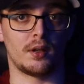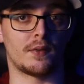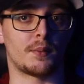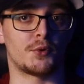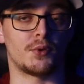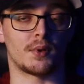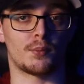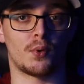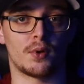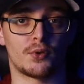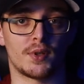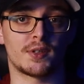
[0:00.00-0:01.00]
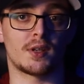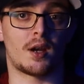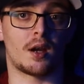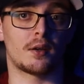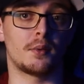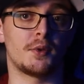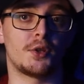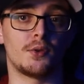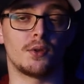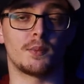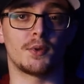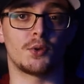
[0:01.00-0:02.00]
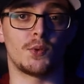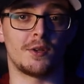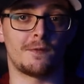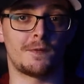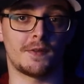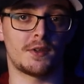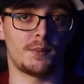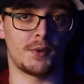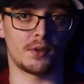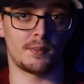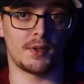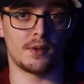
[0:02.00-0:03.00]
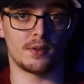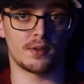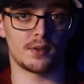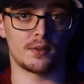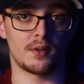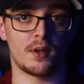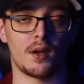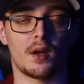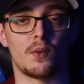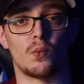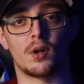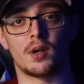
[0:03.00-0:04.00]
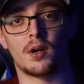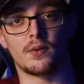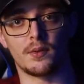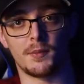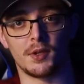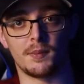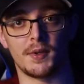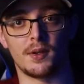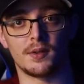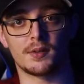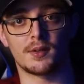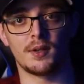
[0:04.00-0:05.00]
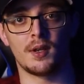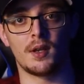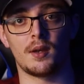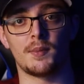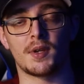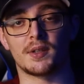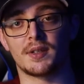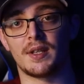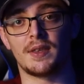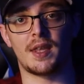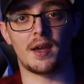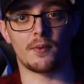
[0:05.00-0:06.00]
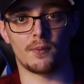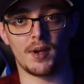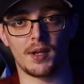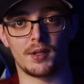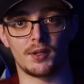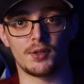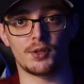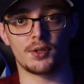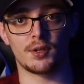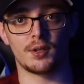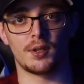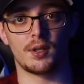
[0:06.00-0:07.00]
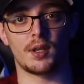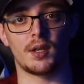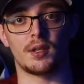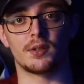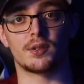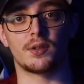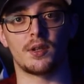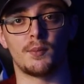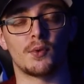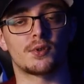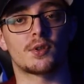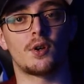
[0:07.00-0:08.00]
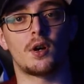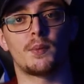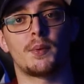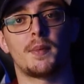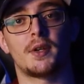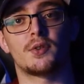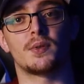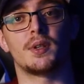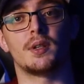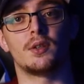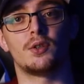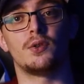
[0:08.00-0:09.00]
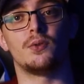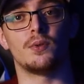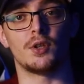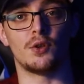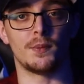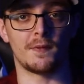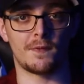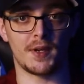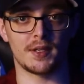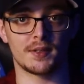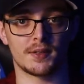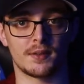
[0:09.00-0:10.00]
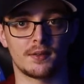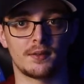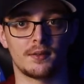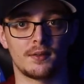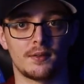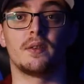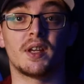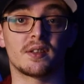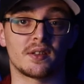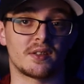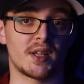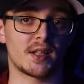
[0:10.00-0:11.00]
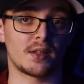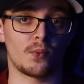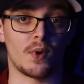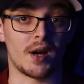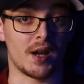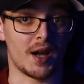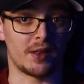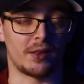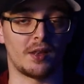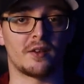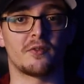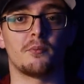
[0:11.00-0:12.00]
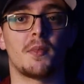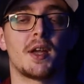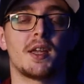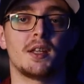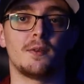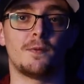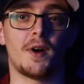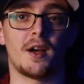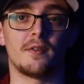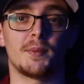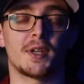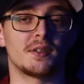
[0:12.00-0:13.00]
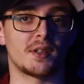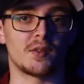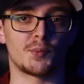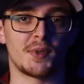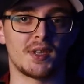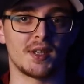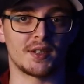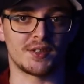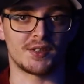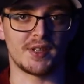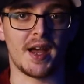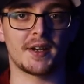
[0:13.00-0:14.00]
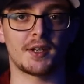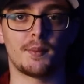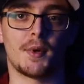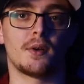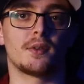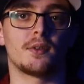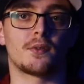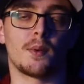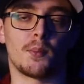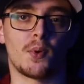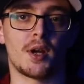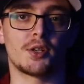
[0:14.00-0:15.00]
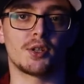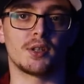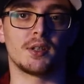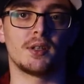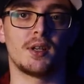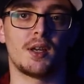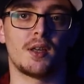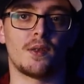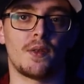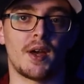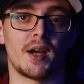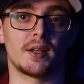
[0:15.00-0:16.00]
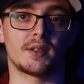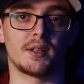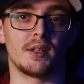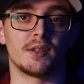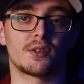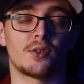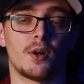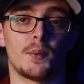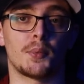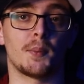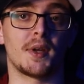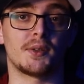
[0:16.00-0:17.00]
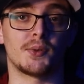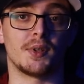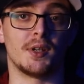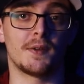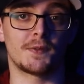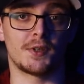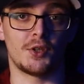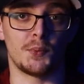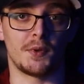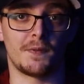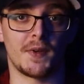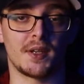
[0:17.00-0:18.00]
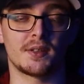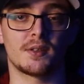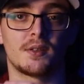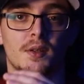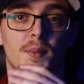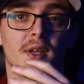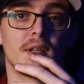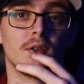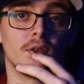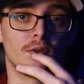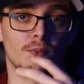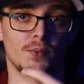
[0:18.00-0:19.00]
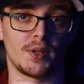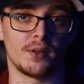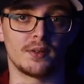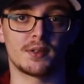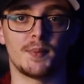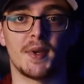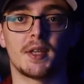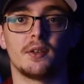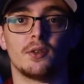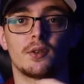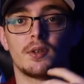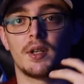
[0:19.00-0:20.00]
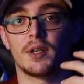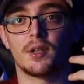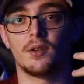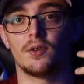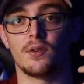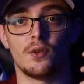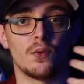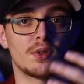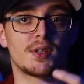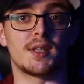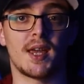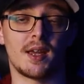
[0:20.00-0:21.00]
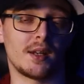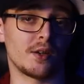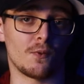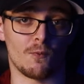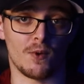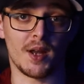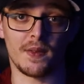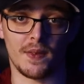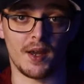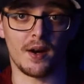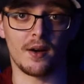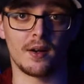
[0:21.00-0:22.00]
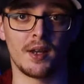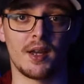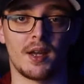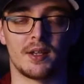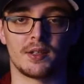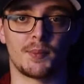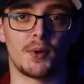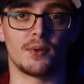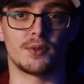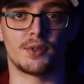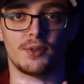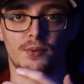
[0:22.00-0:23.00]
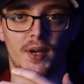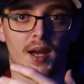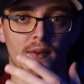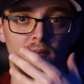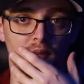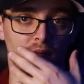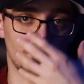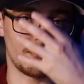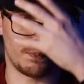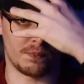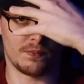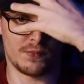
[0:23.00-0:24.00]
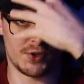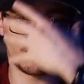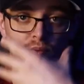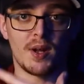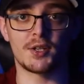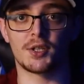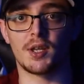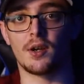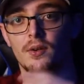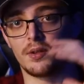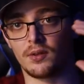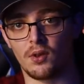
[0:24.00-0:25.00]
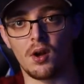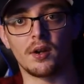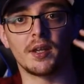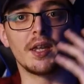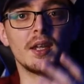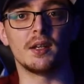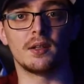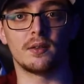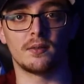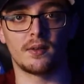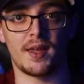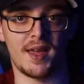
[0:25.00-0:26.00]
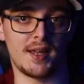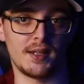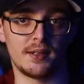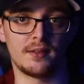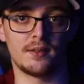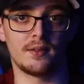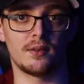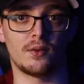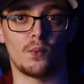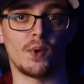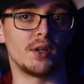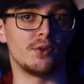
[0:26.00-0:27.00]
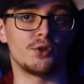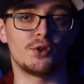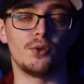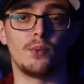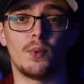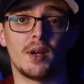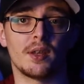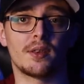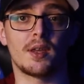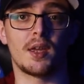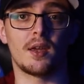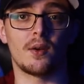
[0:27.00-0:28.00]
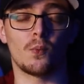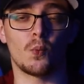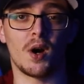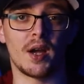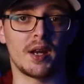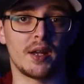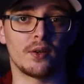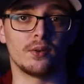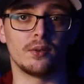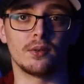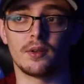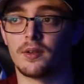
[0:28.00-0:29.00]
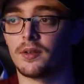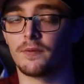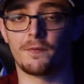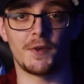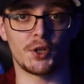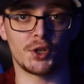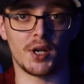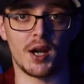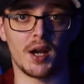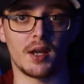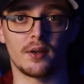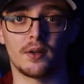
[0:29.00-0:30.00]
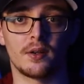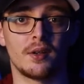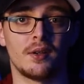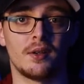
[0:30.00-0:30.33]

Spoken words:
if I'm shooting portraits, I'm going to be shooting between 50 millimeters and 100 millimeters, because in that range is the most complementary to the human face. That is exactly why I love my 85, because it gives me the exact amount of compression that is complementary enough to the human face to make it look real, to make it look like you're standing right there, as opposed to having a stretched out, elongated head when you shoot with a wide angle or a fisheye or